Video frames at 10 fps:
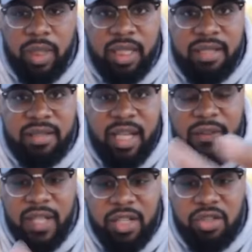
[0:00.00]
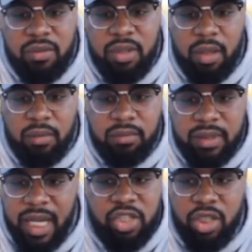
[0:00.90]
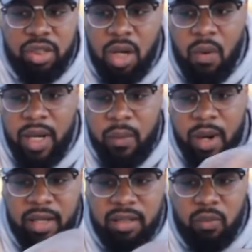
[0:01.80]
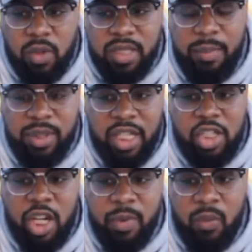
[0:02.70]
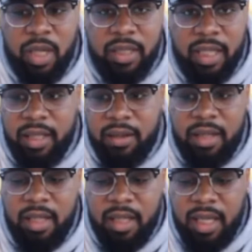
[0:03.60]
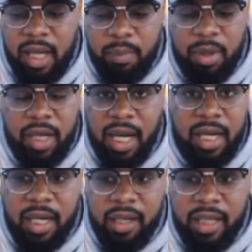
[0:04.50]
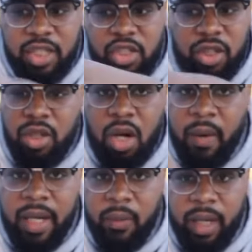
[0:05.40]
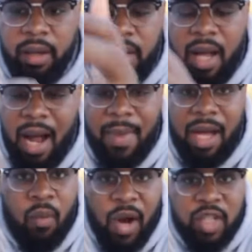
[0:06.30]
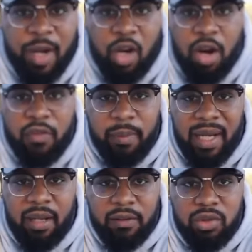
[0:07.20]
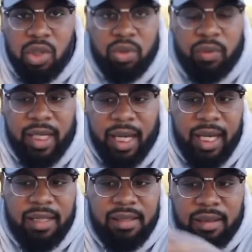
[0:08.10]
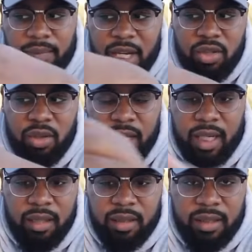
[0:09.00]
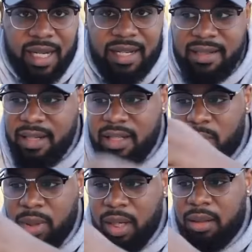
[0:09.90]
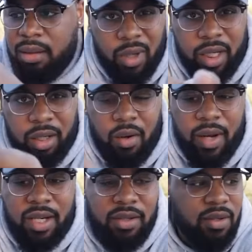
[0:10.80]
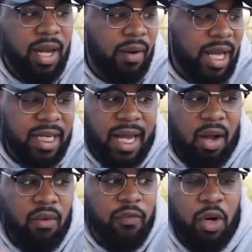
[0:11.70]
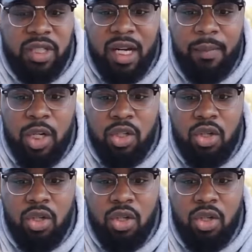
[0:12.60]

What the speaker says: really stiff. That should, that shouldn't go anywhere. Once I put that JB Weld on here and put it on there, it shouldn't go anywhere. I'm not gonna wash my car for about 2-3 days, make sure that it sits, but we're gonna go ahead and do that right now. First thing I'm gonna